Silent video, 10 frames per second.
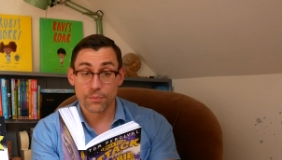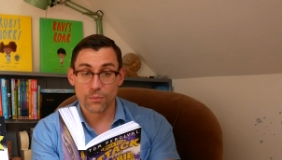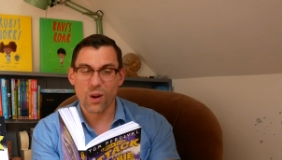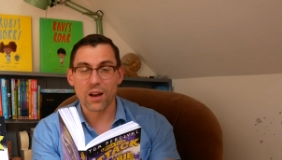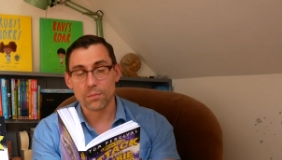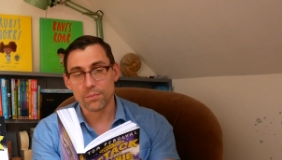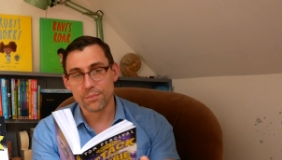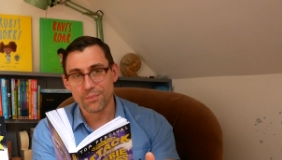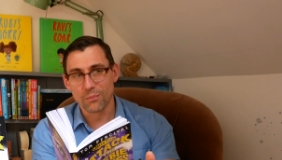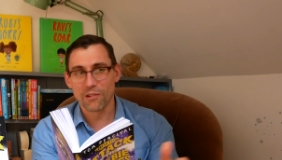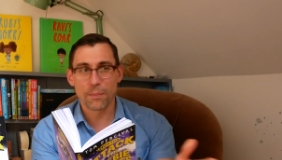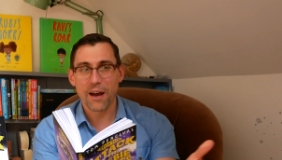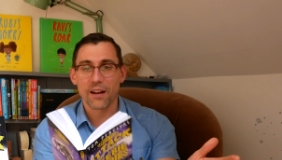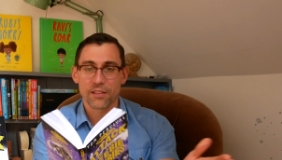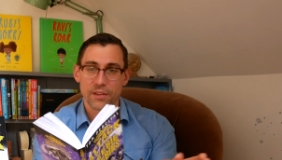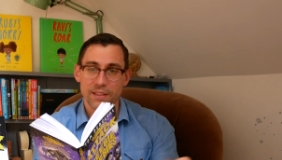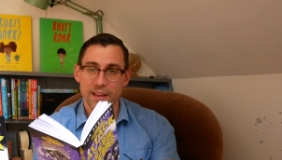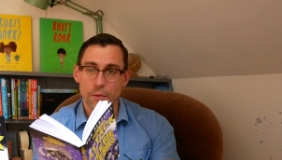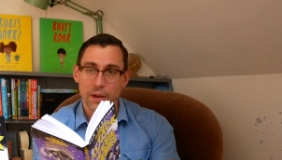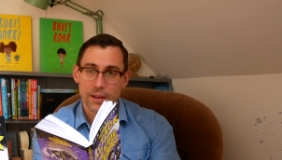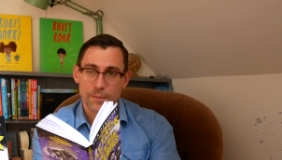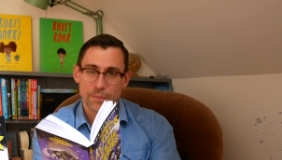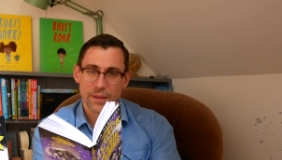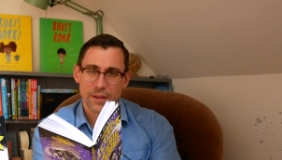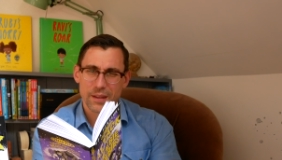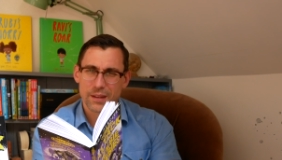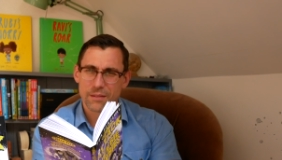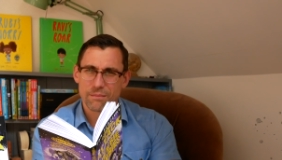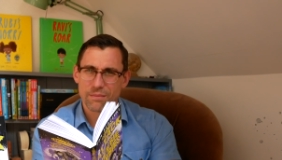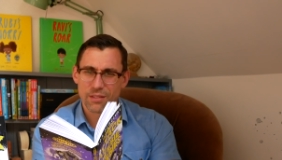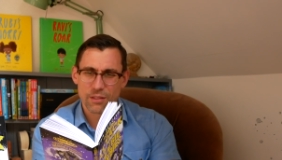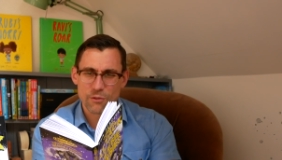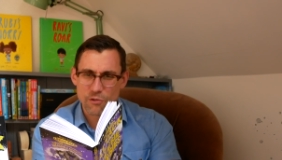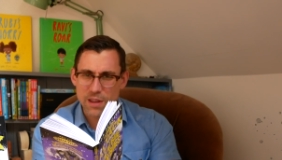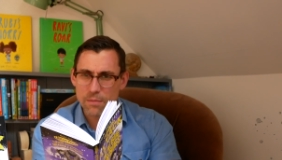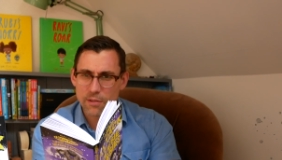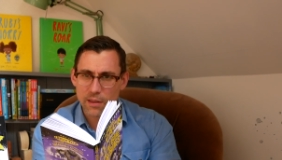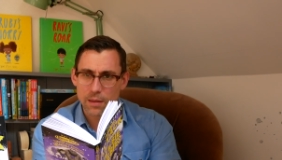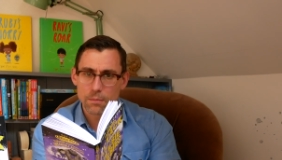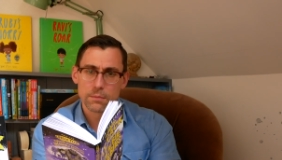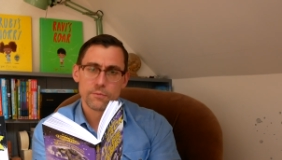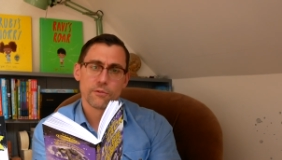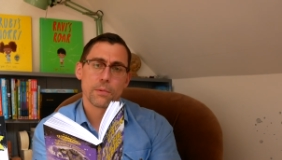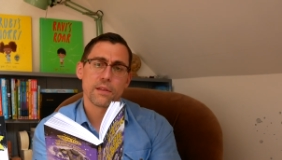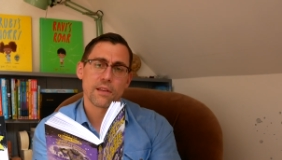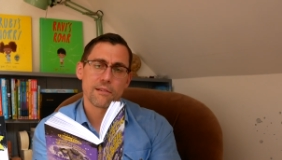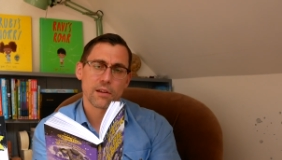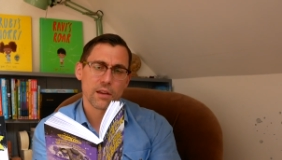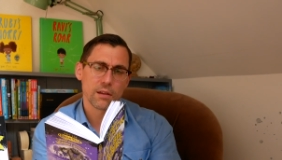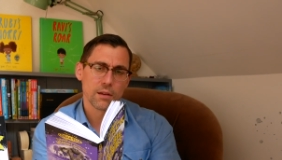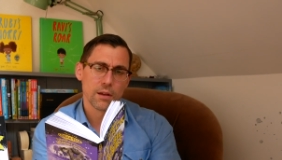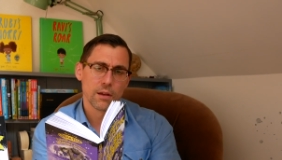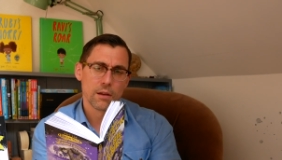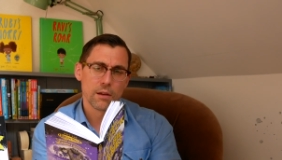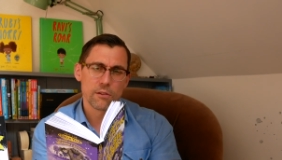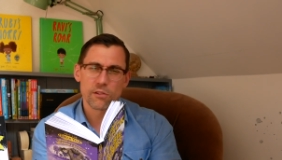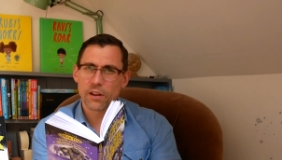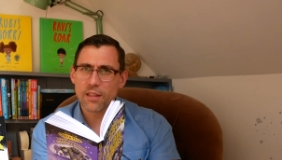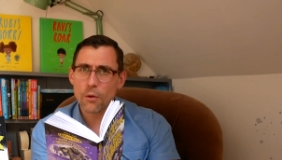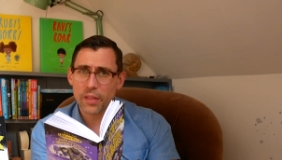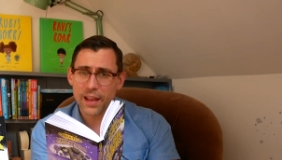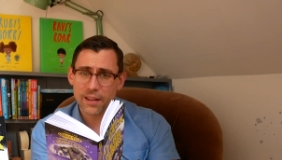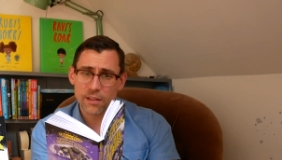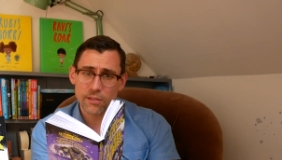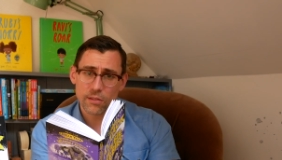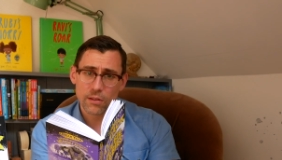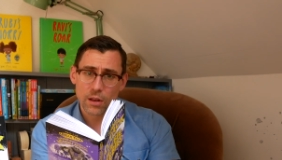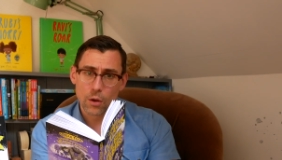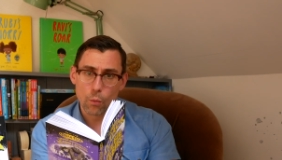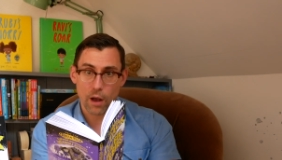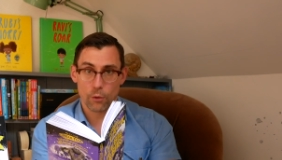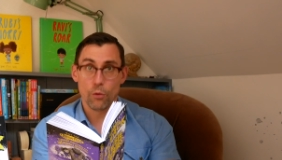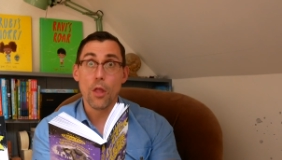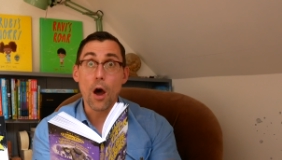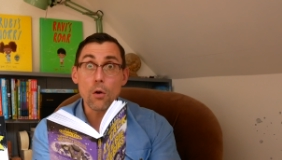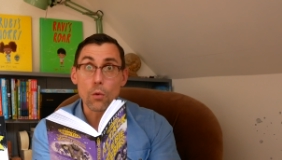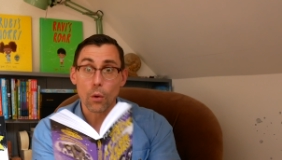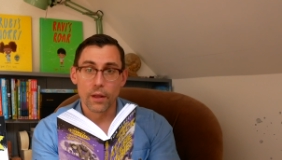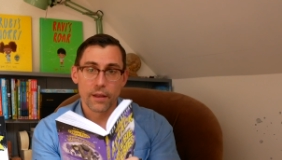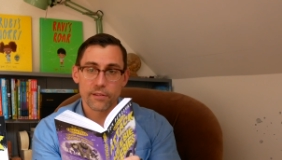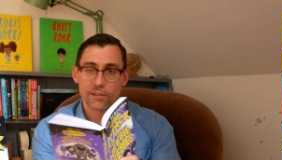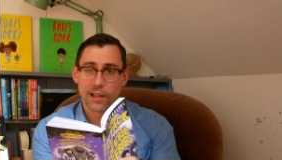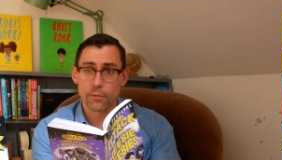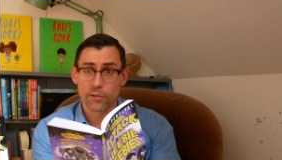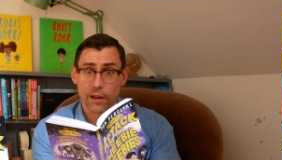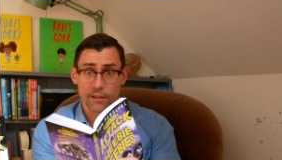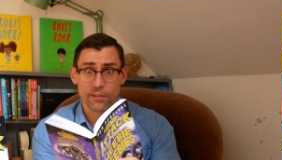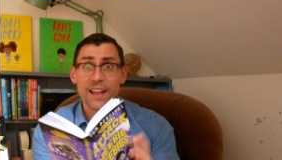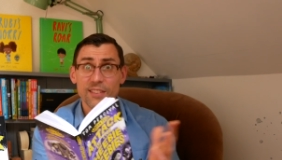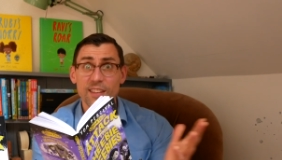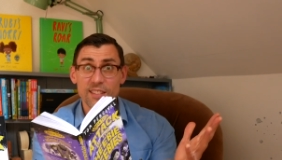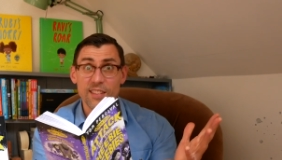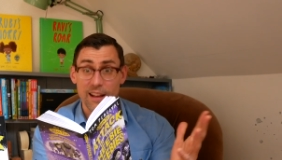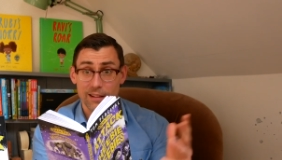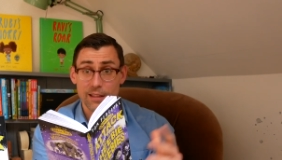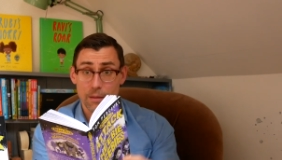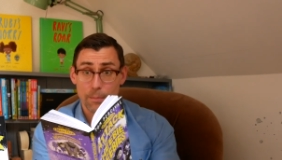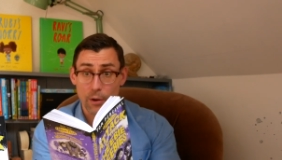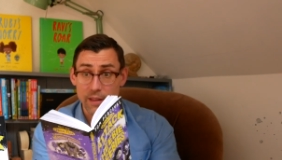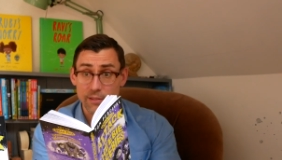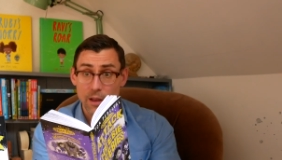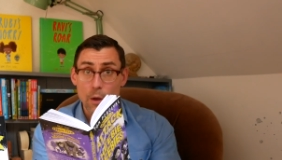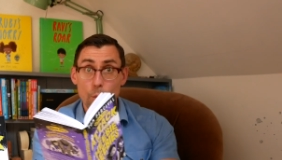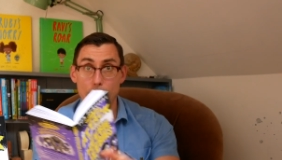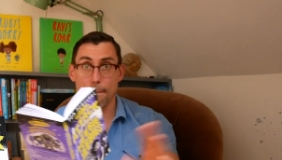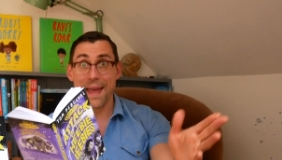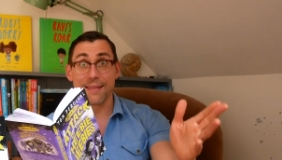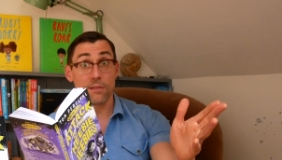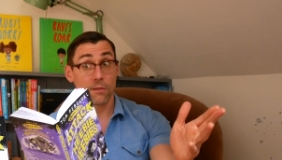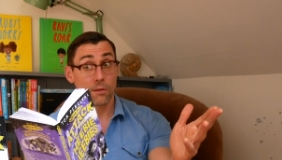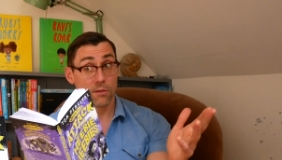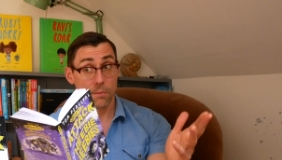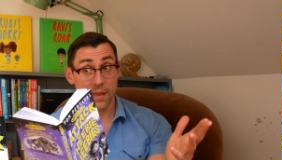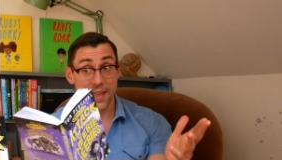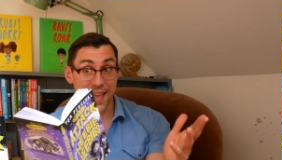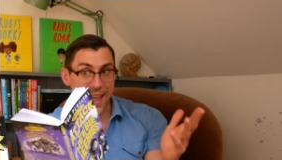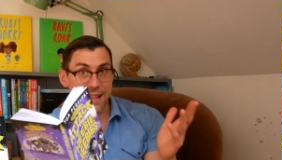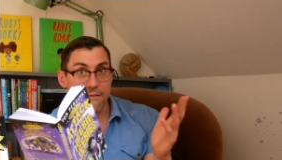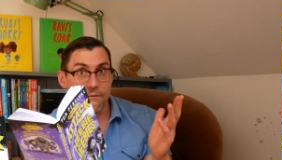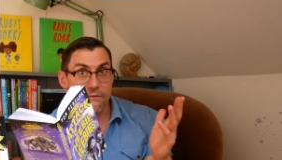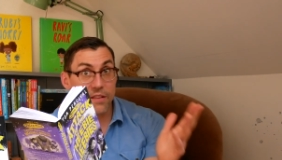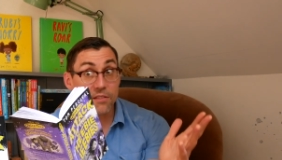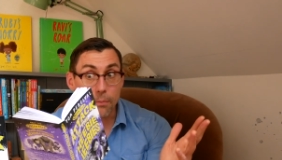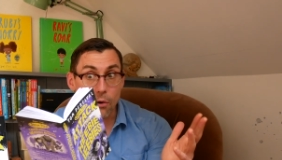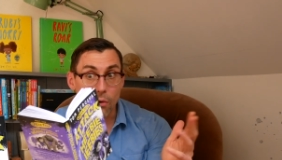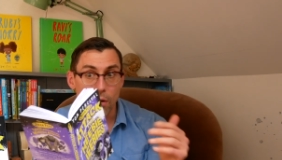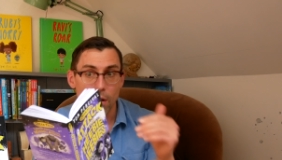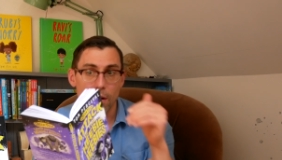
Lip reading: Well, we're a part of it anyway. The dream team? Repeated Erica. Should I know what that is? Well, no, exclaimed Silas. That's exactly the point. We're meant to be invisible.